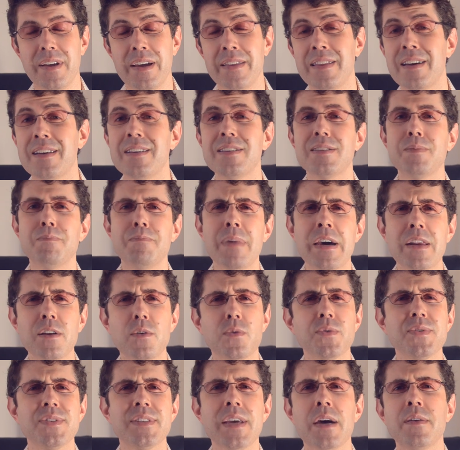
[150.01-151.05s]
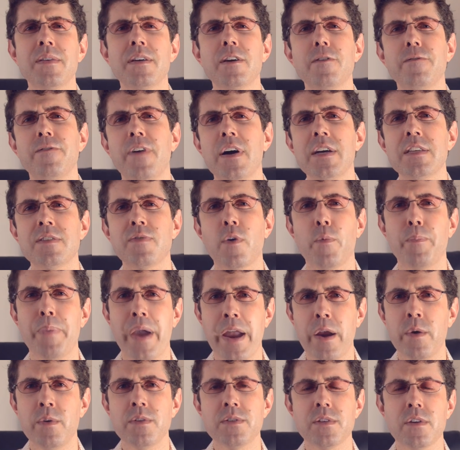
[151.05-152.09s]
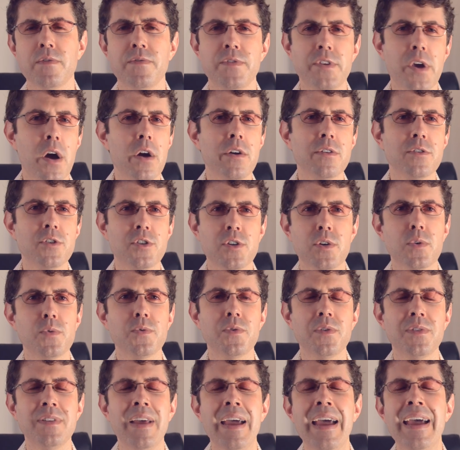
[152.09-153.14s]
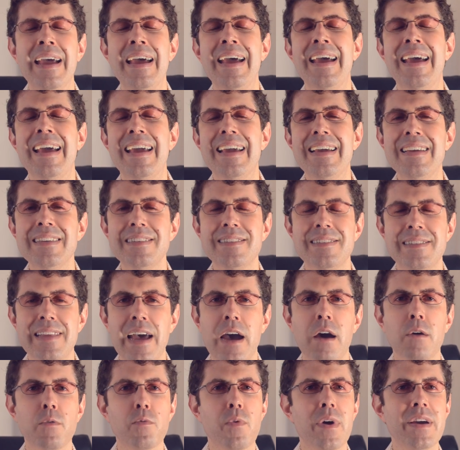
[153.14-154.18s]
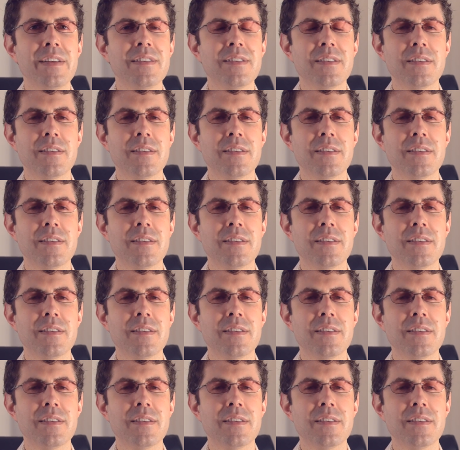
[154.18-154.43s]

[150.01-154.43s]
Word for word: and that his medical-sounding advice for parents of young children is downright